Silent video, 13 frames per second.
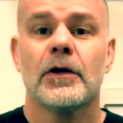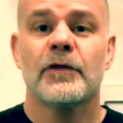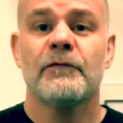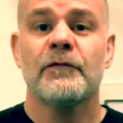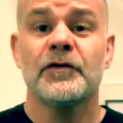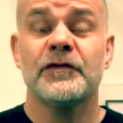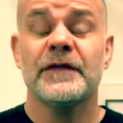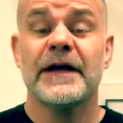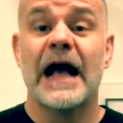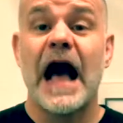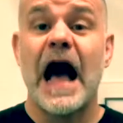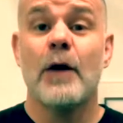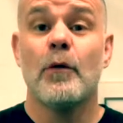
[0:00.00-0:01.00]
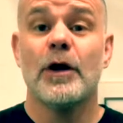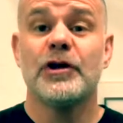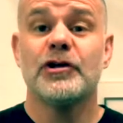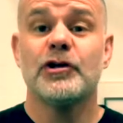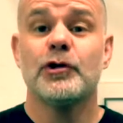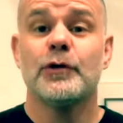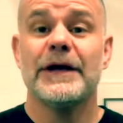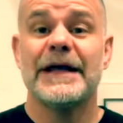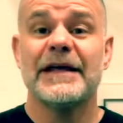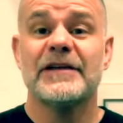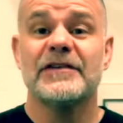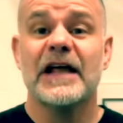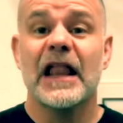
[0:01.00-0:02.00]
The first thing I want to do
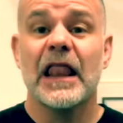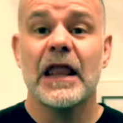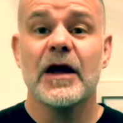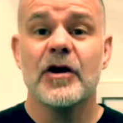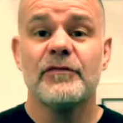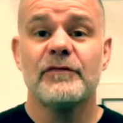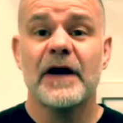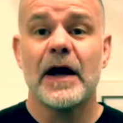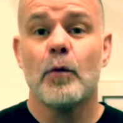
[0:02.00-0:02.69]
is clarify